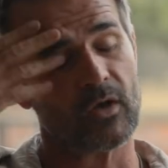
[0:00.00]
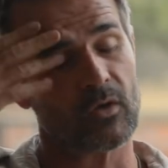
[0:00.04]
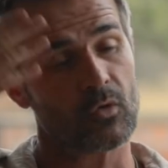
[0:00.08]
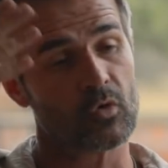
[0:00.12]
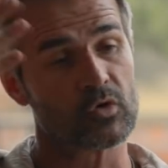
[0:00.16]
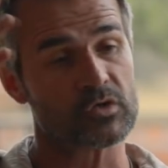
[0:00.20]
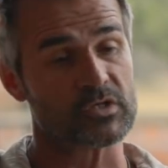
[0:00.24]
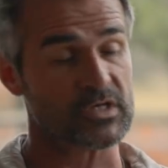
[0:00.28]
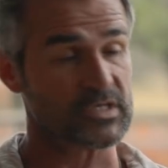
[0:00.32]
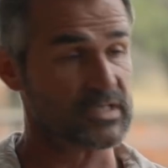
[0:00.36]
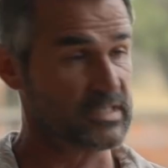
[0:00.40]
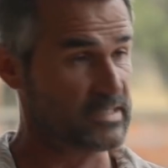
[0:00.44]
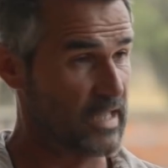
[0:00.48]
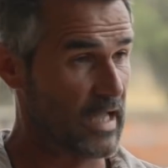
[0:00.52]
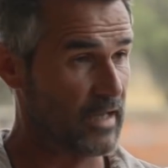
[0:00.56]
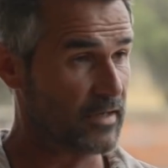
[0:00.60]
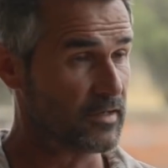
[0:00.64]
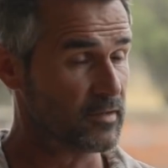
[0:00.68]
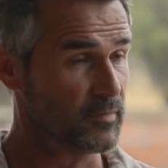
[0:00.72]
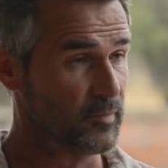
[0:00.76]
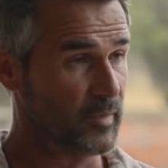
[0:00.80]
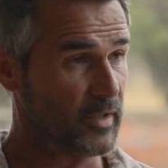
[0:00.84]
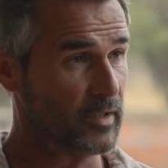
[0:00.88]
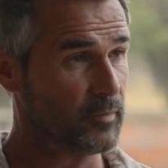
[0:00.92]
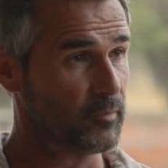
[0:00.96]
Also
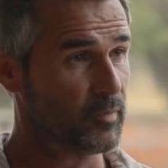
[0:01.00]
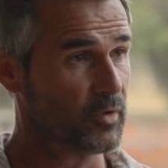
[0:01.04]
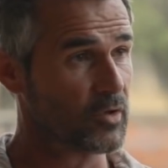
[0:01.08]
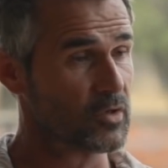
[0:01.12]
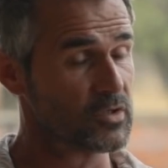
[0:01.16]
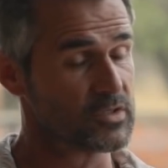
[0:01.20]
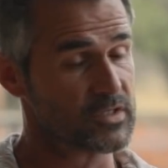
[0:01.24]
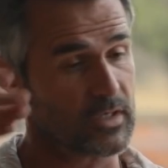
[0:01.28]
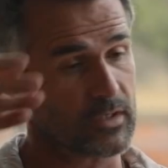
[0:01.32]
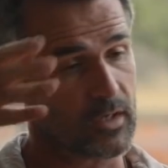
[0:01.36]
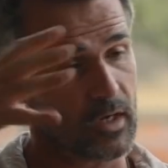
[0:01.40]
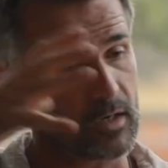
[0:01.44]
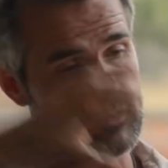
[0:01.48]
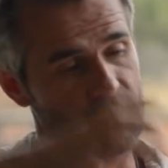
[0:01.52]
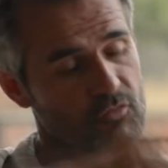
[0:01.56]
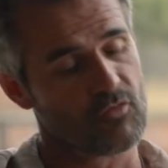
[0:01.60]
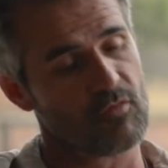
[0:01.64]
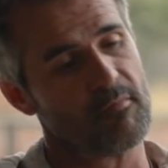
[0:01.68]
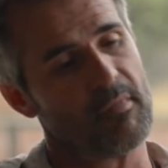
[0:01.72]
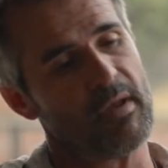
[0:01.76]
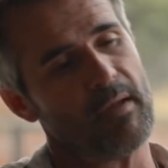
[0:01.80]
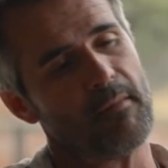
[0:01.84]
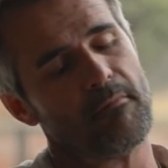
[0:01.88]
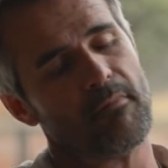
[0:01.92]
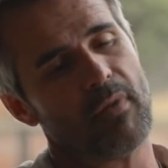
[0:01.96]
stunned me because I don't
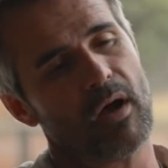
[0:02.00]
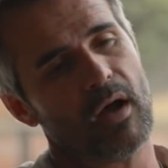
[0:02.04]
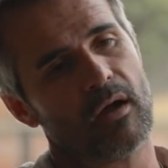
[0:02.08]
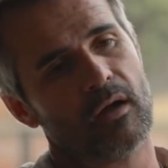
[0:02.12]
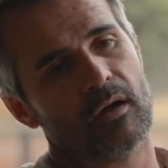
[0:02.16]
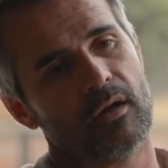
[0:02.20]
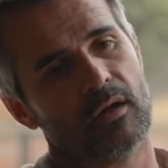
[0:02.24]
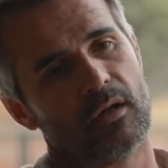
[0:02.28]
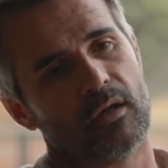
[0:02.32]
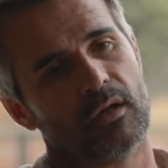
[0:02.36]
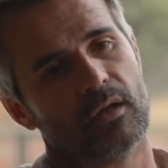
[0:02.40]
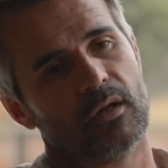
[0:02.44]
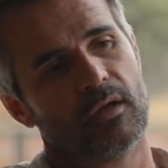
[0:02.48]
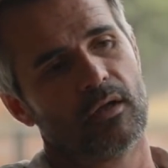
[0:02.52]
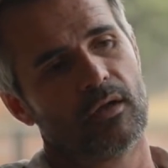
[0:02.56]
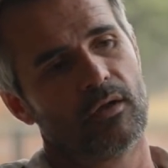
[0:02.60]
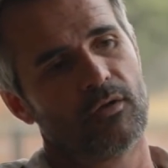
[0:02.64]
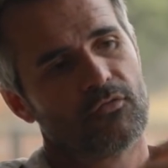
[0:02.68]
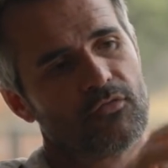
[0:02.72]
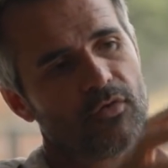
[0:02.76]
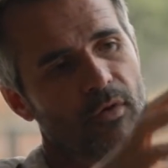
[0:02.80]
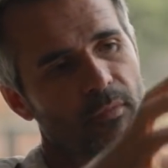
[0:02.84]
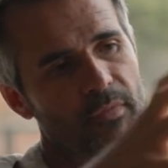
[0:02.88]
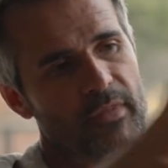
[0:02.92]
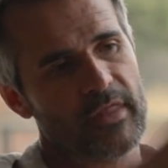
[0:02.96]
remember
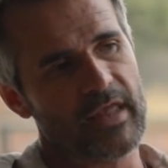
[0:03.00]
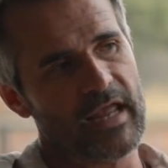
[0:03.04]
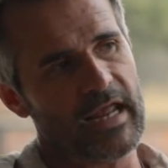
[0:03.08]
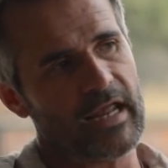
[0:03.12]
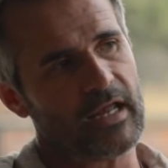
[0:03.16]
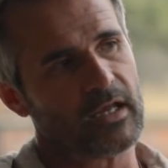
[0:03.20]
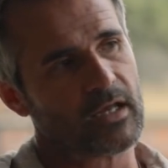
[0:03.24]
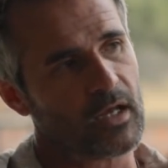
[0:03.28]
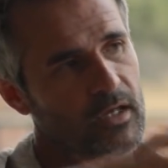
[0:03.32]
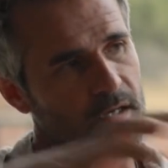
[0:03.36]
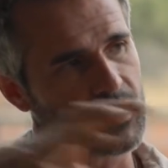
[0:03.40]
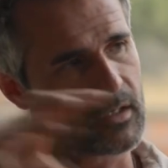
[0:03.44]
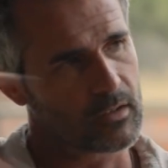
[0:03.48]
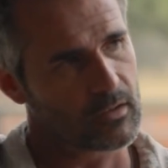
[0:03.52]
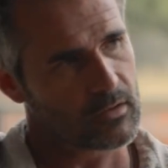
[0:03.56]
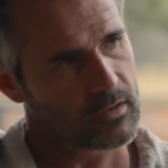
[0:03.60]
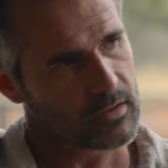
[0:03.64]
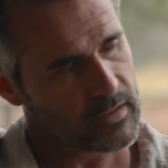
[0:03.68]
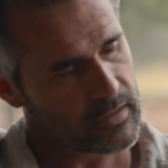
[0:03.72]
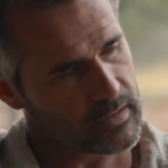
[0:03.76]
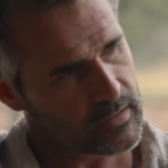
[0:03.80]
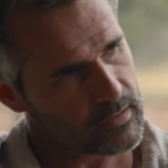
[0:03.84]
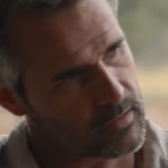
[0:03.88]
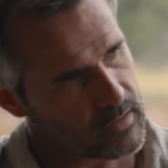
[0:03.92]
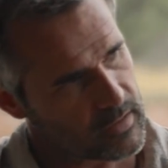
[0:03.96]
from there go,
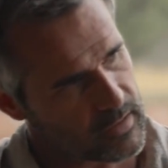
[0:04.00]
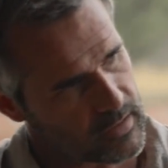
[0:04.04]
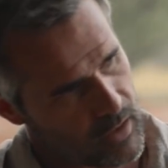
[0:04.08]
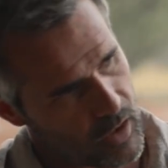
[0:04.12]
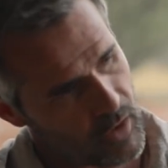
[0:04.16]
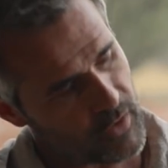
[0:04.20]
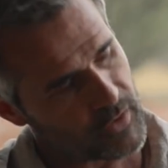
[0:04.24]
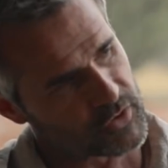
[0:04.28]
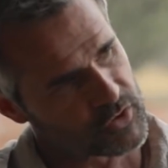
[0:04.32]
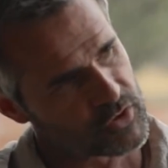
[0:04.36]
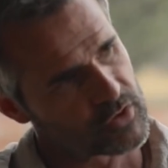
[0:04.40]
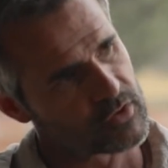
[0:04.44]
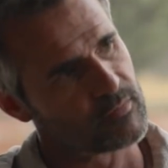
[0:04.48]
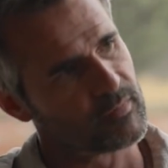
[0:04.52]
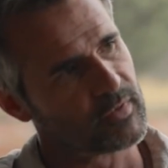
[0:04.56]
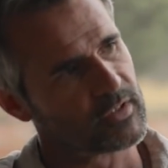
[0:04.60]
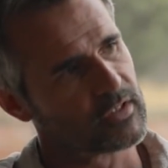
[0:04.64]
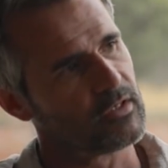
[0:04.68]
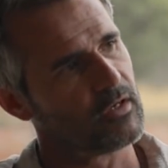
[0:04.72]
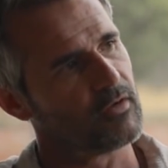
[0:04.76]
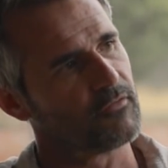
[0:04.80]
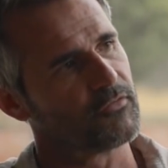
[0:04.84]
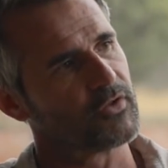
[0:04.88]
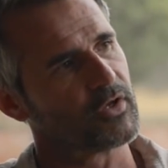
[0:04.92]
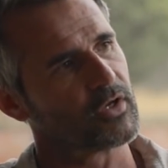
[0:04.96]
going to the
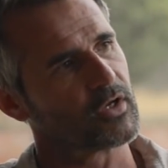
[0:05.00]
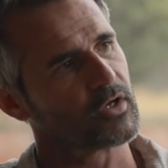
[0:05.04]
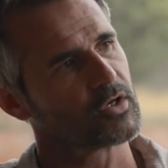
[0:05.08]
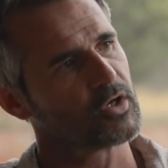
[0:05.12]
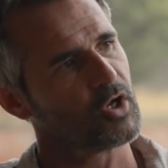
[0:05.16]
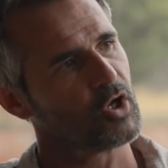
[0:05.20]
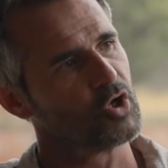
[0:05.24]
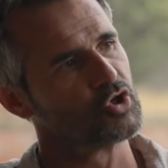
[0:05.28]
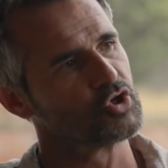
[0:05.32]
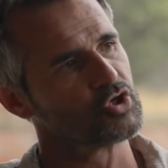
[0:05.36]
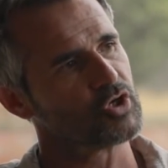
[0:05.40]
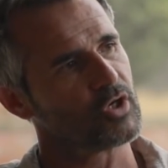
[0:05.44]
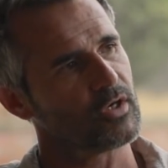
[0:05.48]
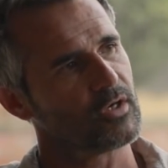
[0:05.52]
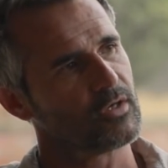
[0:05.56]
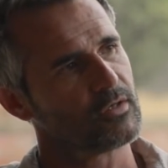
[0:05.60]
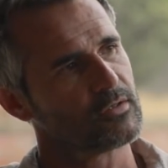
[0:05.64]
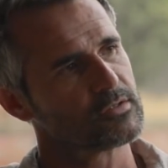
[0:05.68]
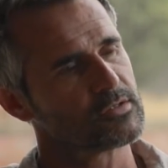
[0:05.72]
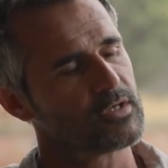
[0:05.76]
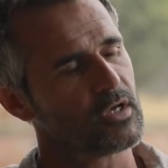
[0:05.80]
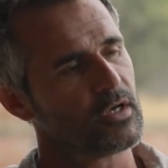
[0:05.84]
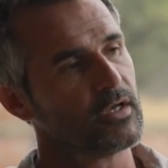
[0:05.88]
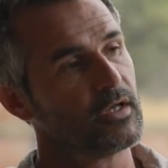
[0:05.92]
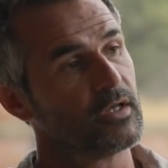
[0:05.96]
middle of the enclosure.
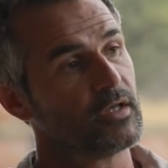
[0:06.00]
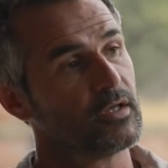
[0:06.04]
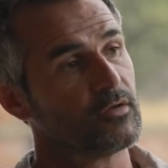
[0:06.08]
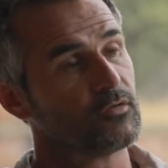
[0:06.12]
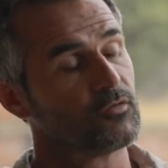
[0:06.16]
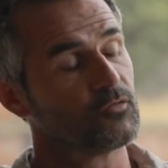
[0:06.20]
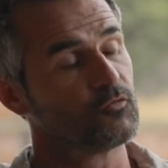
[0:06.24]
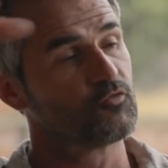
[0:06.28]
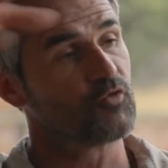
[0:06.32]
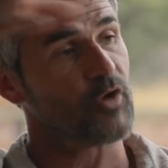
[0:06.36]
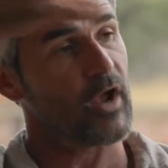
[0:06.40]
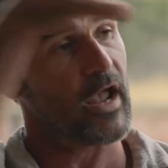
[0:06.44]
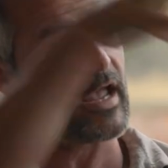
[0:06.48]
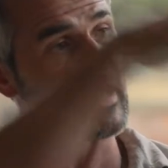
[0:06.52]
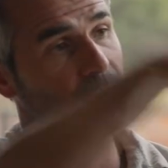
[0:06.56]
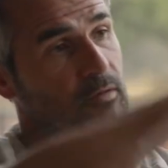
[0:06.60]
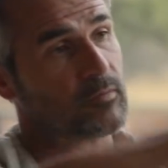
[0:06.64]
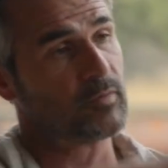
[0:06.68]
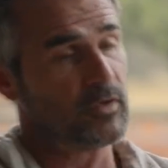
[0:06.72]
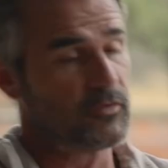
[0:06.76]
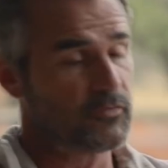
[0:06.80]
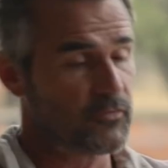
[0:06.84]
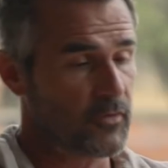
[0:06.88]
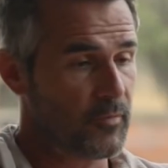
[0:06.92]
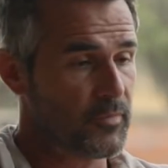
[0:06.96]
So he dragged
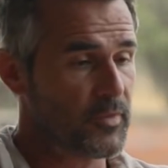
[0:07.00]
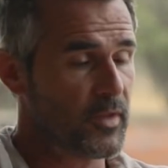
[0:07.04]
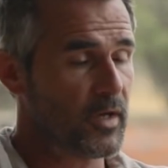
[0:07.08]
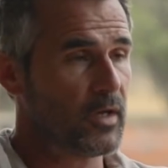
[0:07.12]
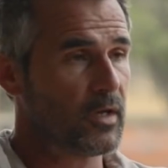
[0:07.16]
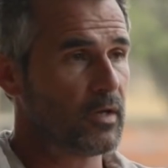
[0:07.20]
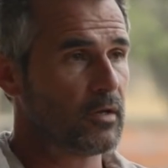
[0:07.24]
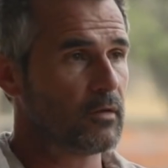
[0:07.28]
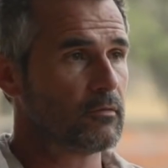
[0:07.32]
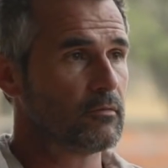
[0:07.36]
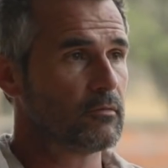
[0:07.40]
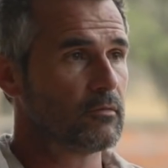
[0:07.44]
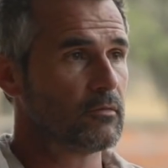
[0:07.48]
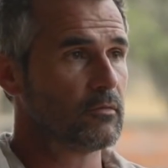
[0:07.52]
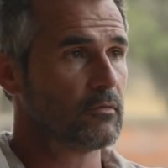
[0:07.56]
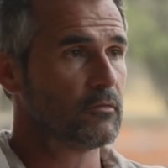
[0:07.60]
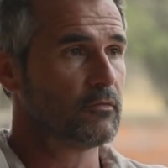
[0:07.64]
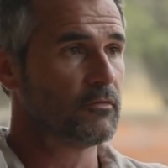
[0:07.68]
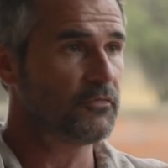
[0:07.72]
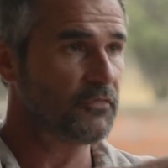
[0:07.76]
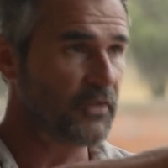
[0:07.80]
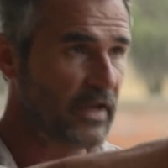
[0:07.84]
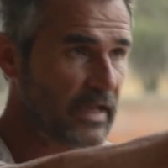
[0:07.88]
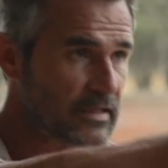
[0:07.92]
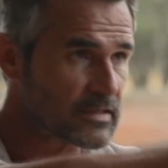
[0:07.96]
me from the
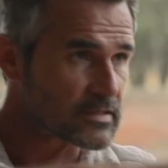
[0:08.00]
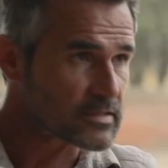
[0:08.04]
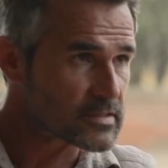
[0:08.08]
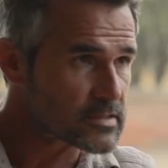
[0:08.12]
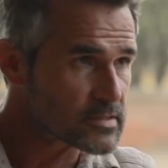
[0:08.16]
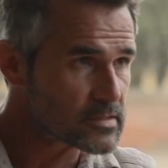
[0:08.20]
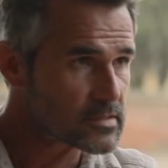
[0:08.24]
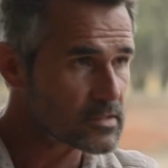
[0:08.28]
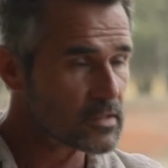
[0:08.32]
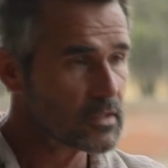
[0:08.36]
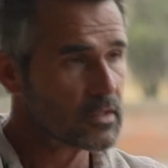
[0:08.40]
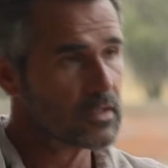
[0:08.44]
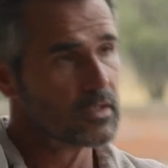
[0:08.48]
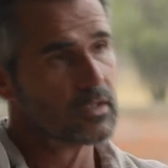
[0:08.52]
fence